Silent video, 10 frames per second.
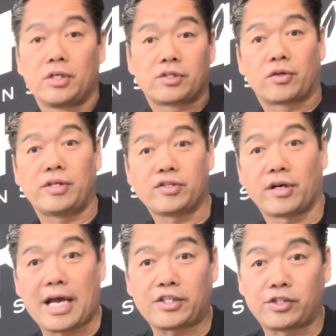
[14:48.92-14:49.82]
so these are
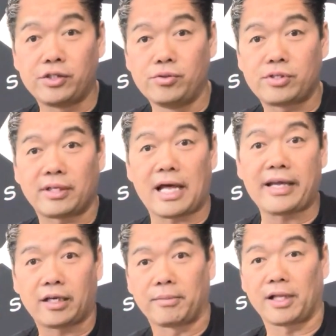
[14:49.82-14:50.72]
nice shoes,
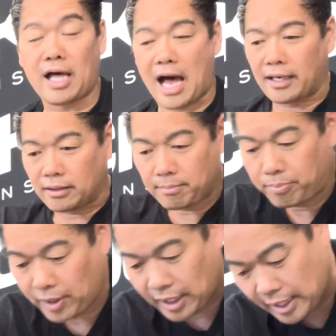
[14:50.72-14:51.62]
like them a lot,
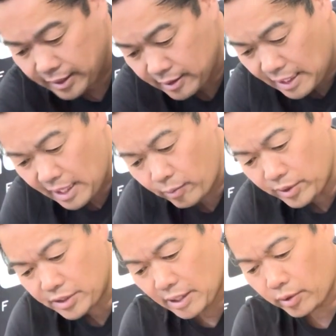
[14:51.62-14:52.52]
but I
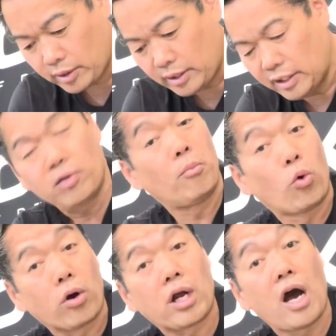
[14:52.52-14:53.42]
wish they were a little
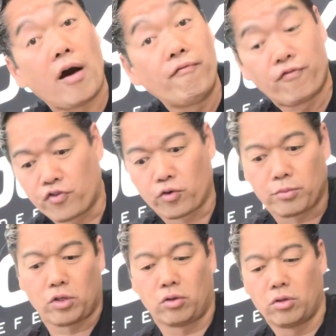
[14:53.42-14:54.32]
more
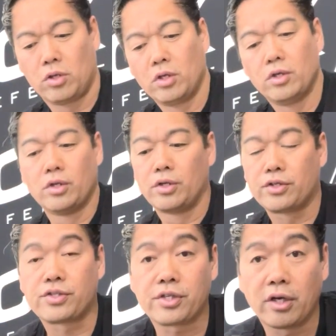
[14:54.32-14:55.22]
comfortable.
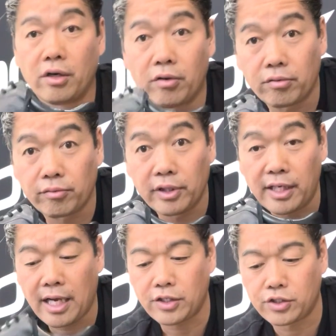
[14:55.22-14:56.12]
So really
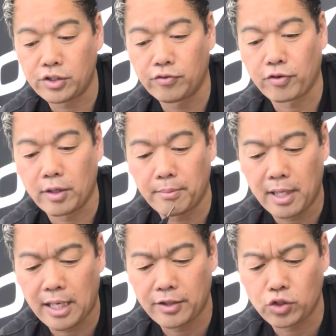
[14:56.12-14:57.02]
nice shoe from
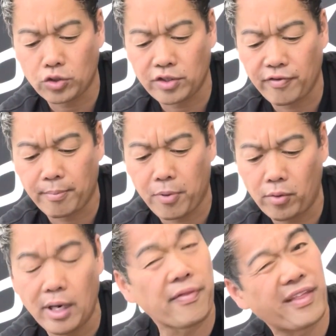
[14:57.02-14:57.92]
Joseph
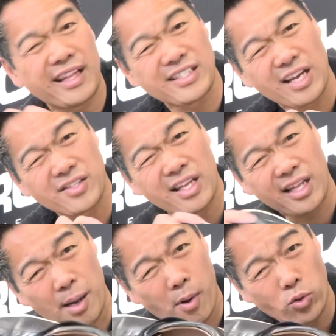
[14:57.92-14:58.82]
Abode. I think that's how you say that,
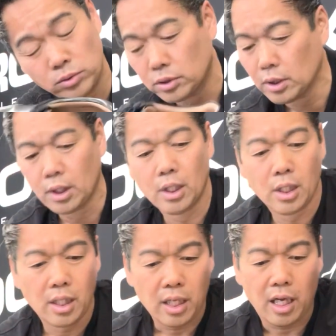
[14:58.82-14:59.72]
Abode.
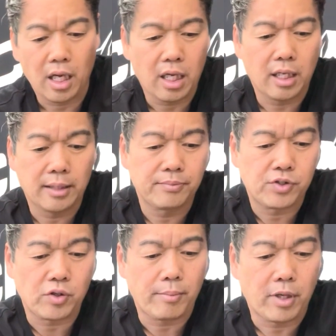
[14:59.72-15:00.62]

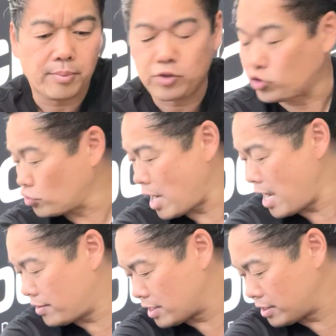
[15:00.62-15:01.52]
So I'm gonna try
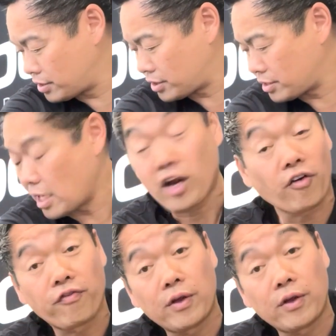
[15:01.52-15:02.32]
this AIRfeet